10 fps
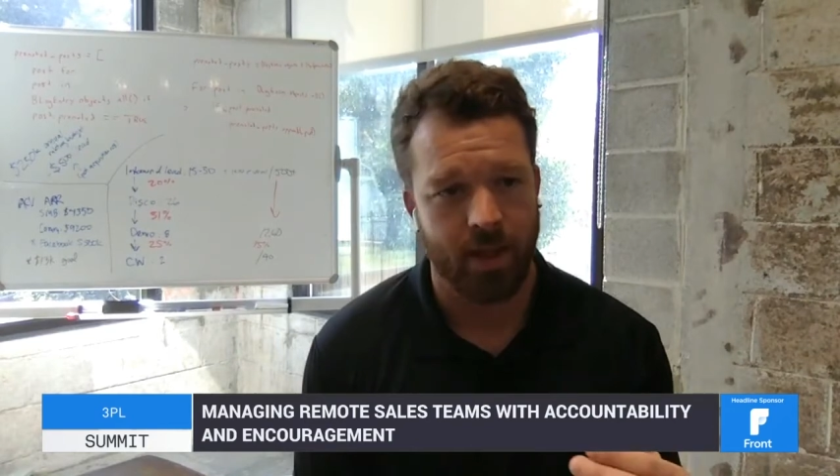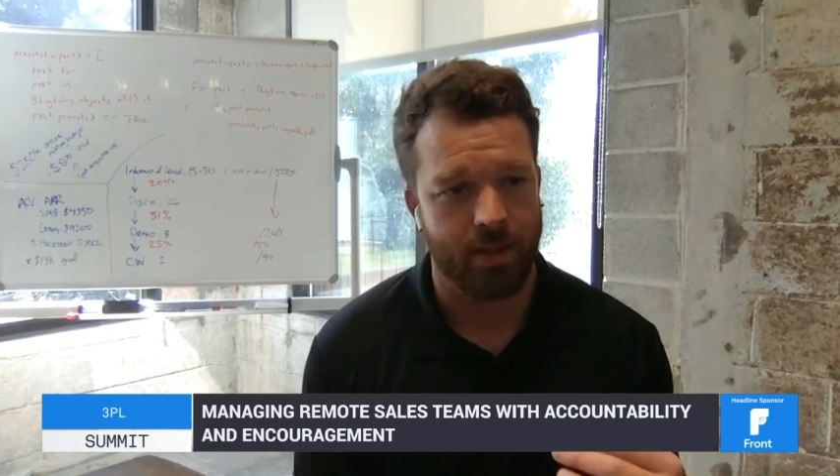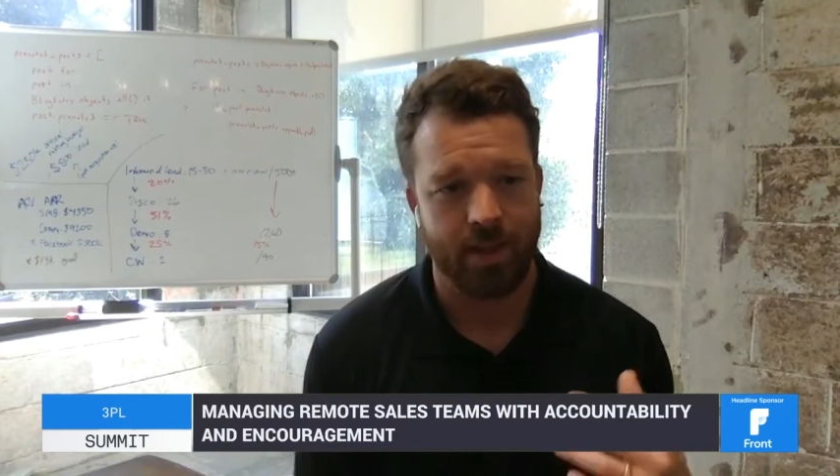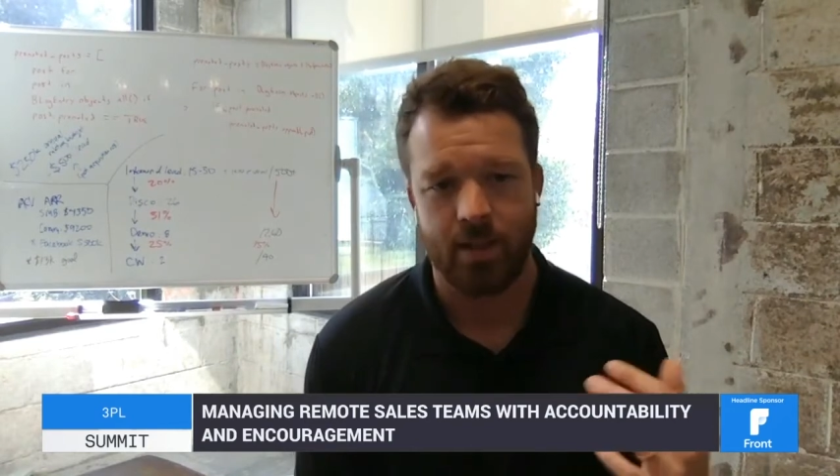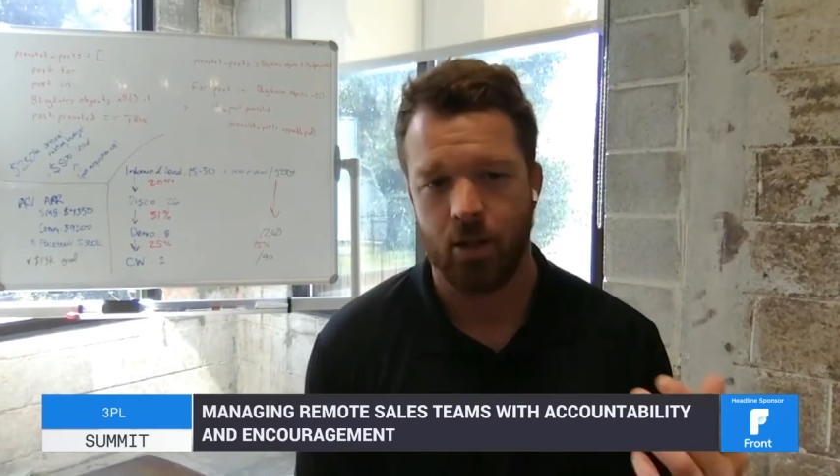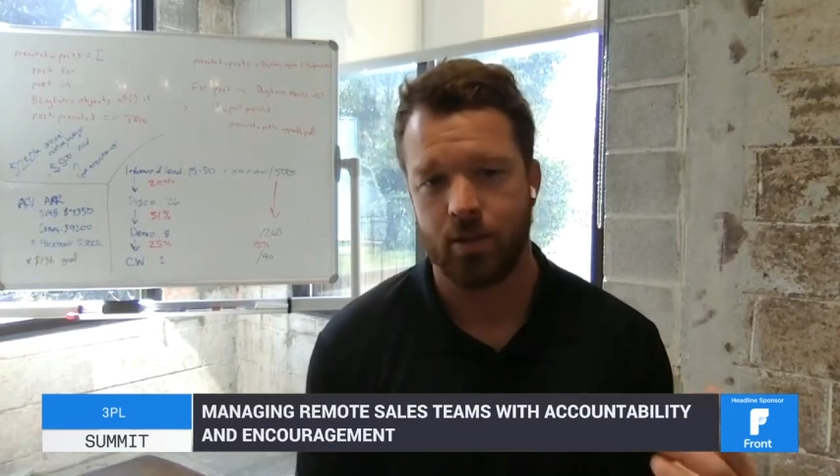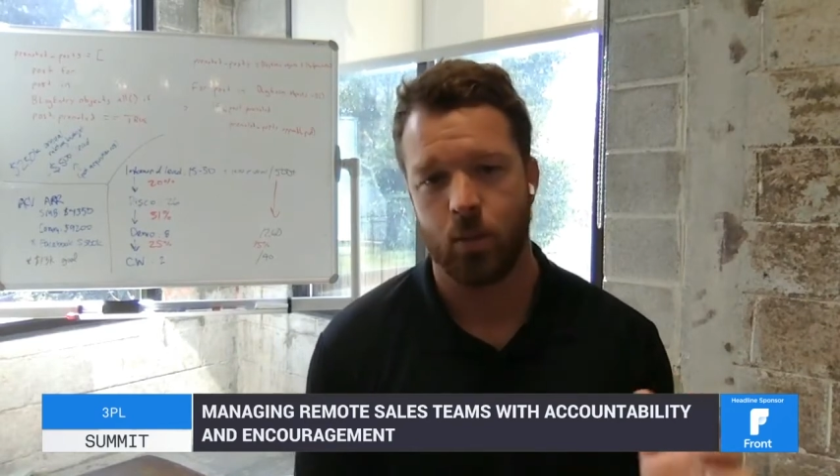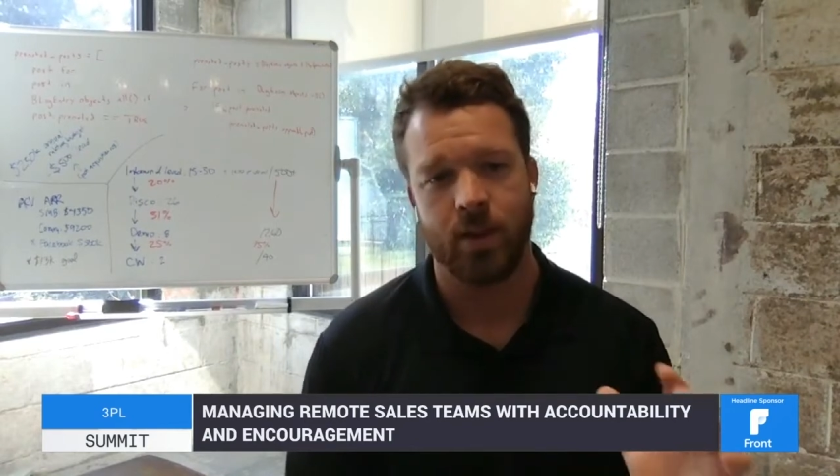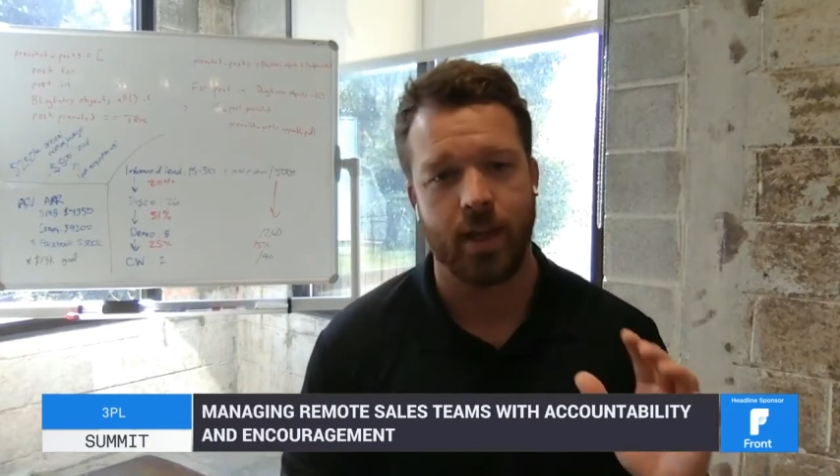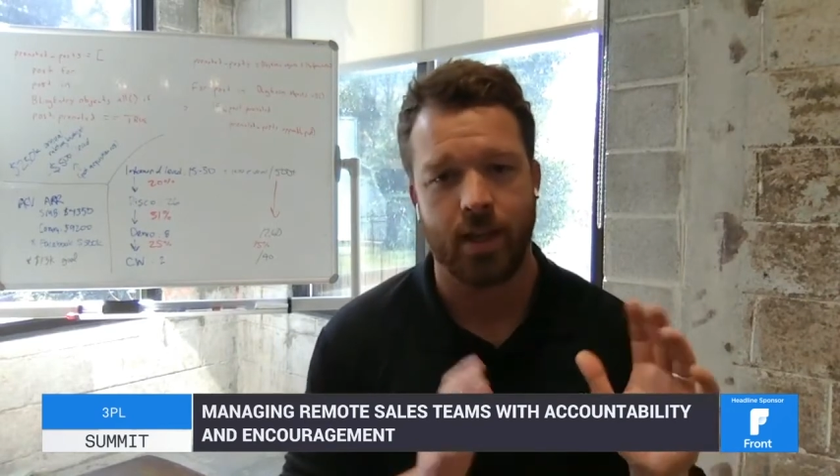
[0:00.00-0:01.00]
They they tell
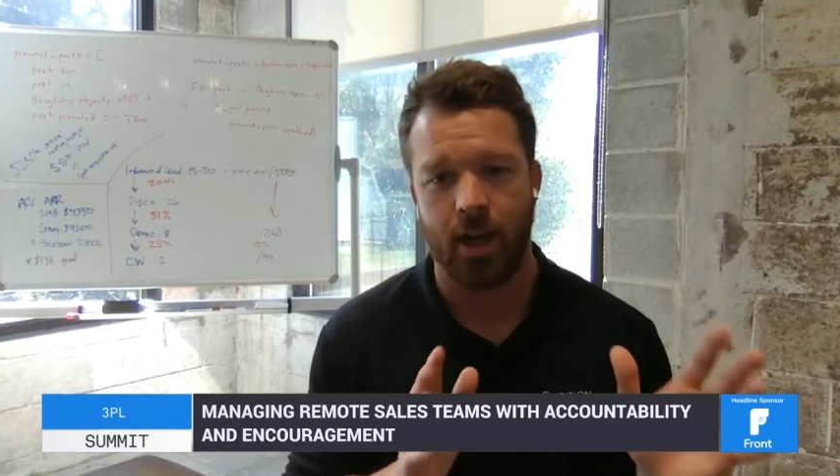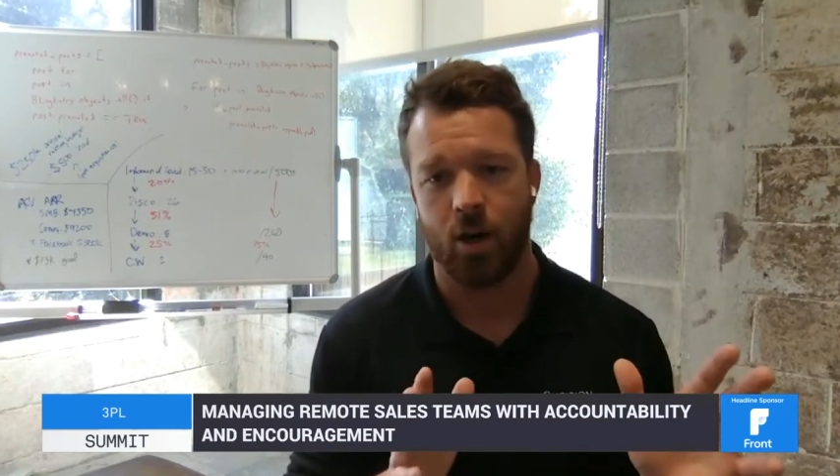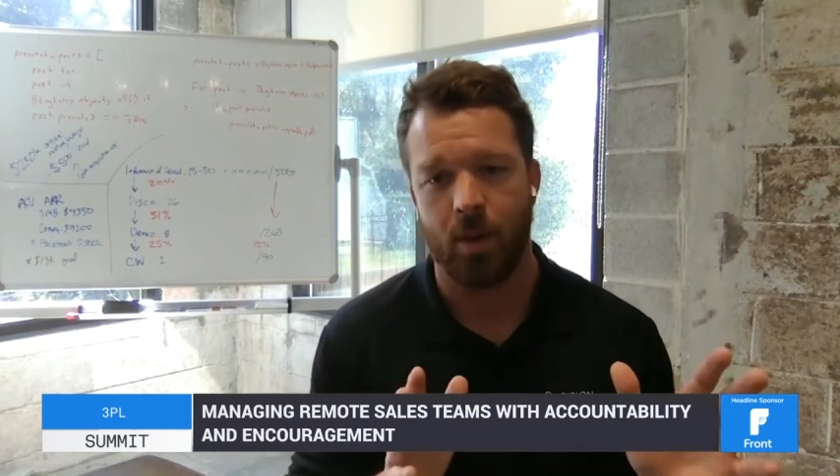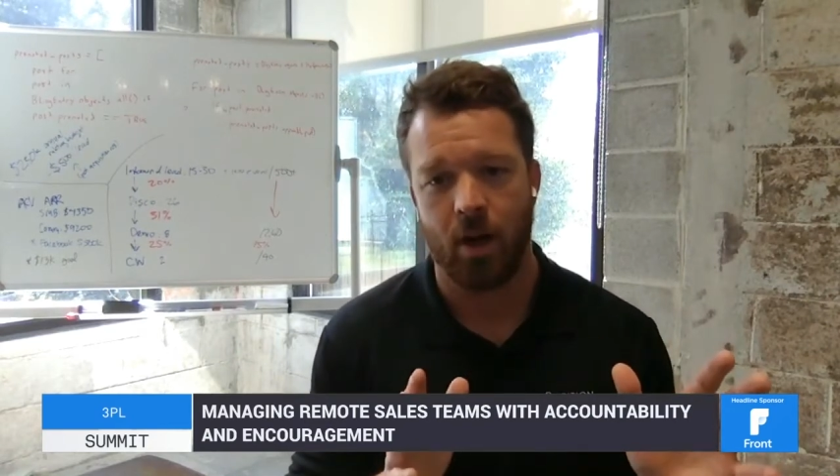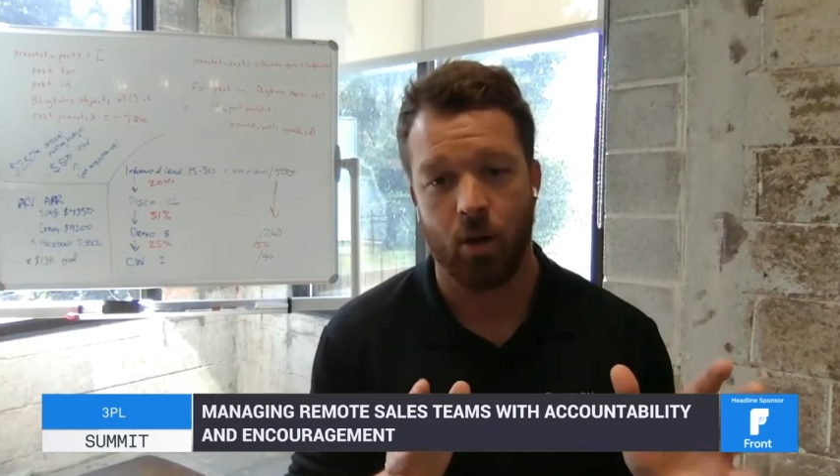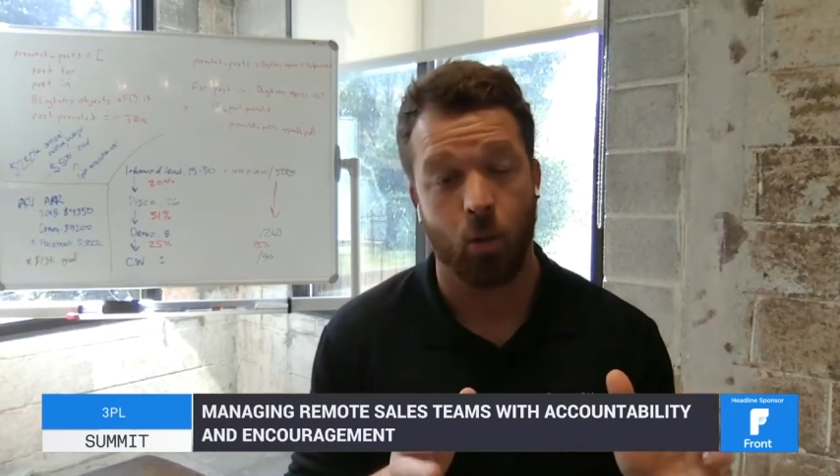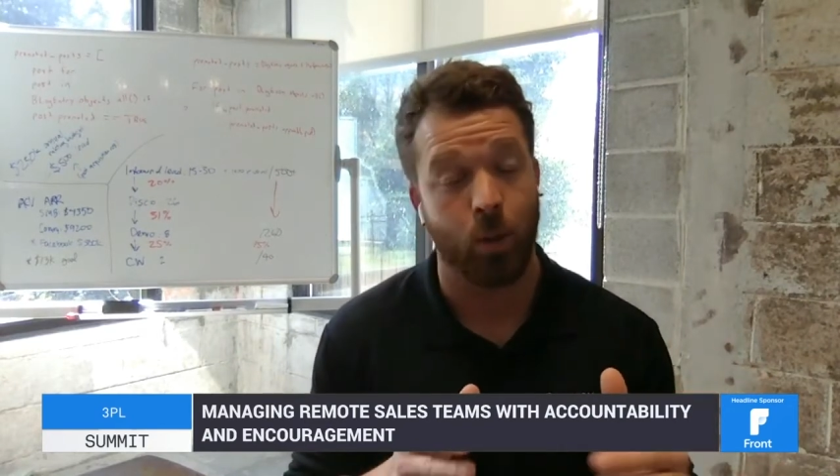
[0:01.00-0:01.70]
us what they care about